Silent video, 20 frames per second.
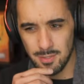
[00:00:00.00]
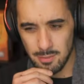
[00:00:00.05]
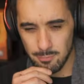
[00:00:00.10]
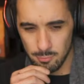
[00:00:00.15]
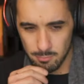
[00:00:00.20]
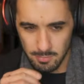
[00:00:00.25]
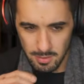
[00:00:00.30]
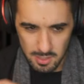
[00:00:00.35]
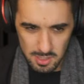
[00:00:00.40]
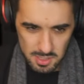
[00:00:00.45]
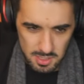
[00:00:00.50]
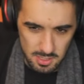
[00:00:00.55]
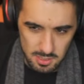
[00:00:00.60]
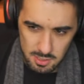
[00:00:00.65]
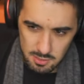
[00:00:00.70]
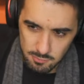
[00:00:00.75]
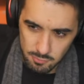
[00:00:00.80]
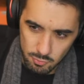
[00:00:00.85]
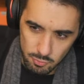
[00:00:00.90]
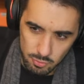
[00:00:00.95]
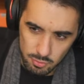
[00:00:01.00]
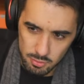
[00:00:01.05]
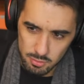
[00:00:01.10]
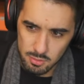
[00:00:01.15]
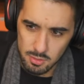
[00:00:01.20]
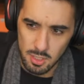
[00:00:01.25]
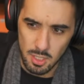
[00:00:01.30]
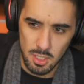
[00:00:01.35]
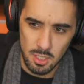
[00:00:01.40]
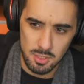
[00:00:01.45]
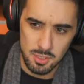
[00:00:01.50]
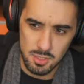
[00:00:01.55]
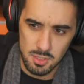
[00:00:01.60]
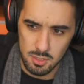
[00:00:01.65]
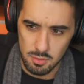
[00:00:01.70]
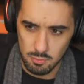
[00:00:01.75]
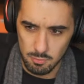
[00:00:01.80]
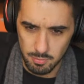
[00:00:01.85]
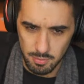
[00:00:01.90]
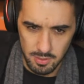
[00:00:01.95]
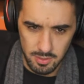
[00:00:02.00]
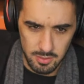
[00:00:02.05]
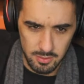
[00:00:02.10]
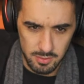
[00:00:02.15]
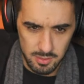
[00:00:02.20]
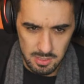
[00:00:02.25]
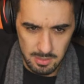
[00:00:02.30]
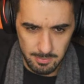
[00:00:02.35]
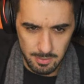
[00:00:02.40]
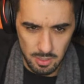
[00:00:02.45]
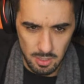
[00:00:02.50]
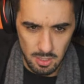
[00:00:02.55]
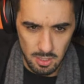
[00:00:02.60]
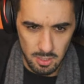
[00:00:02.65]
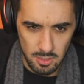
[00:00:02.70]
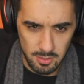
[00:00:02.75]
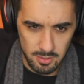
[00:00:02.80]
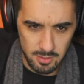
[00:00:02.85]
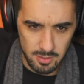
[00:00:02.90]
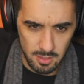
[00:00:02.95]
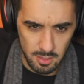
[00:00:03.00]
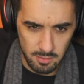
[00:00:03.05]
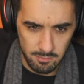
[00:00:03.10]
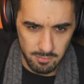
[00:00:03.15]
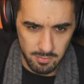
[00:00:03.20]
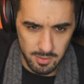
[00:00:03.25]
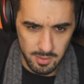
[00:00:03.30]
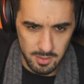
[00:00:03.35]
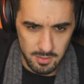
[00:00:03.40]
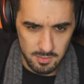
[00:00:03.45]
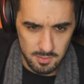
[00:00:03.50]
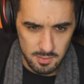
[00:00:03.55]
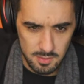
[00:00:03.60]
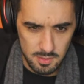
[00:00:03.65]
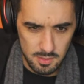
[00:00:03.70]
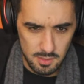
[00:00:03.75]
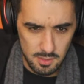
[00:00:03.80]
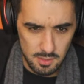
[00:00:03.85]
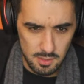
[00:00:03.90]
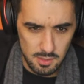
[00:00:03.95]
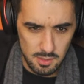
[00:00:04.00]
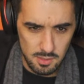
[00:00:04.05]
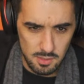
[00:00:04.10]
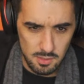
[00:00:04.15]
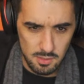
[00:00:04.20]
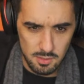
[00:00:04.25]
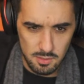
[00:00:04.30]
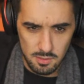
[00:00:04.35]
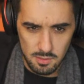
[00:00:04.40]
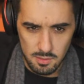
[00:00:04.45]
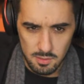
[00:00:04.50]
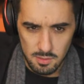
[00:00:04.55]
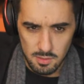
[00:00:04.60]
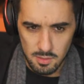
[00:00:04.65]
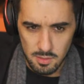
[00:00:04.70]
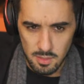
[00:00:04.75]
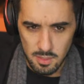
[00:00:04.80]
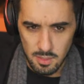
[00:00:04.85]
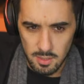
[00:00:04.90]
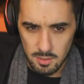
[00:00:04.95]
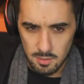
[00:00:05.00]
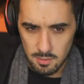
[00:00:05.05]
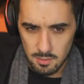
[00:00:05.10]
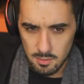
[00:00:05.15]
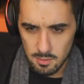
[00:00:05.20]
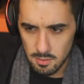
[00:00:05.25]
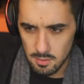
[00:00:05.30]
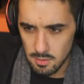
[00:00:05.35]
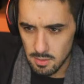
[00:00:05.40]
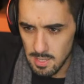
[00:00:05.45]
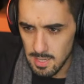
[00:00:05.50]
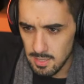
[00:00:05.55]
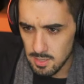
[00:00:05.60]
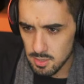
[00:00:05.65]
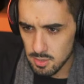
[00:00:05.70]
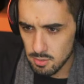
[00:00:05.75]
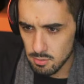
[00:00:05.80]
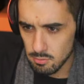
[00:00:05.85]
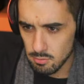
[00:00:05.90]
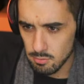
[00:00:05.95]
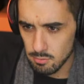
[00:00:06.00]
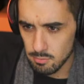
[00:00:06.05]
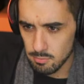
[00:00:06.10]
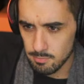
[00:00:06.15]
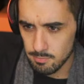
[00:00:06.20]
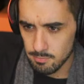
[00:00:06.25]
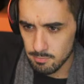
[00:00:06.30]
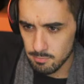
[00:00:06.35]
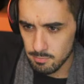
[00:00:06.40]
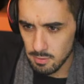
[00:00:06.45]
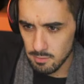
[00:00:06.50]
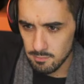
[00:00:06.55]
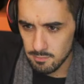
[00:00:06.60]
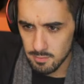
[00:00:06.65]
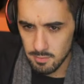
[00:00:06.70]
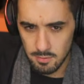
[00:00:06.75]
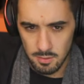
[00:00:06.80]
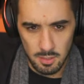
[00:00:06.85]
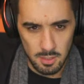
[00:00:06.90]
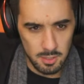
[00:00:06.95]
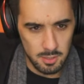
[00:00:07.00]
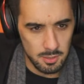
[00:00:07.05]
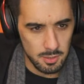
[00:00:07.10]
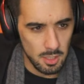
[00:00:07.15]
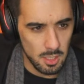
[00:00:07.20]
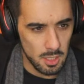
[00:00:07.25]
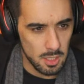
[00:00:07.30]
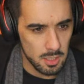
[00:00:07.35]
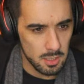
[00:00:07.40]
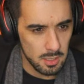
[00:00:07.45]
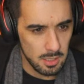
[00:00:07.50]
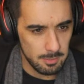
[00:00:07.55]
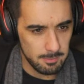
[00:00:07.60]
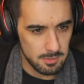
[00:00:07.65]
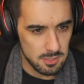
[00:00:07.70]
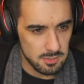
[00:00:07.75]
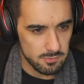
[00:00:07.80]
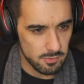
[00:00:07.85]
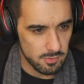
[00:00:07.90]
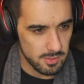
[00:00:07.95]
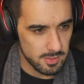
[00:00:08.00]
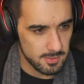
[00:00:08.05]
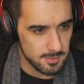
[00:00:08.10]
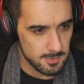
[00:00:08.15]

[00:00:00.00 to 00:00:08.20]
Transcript: would make sense for console players. Let me archive that. And ask Guru if there are hard limits for that.